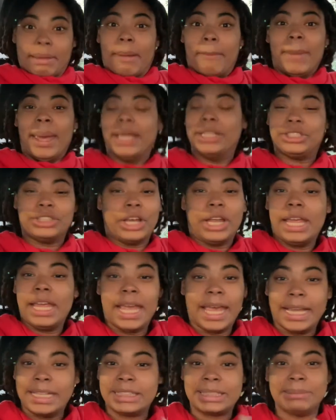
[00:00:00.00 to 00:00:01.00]
make sure he
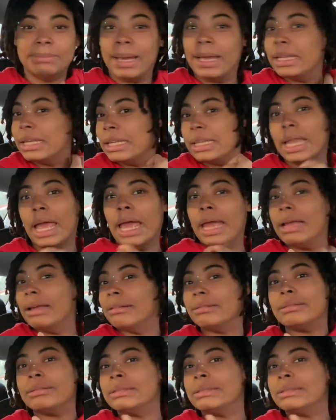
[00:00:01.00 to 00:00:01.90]
ain't smelling like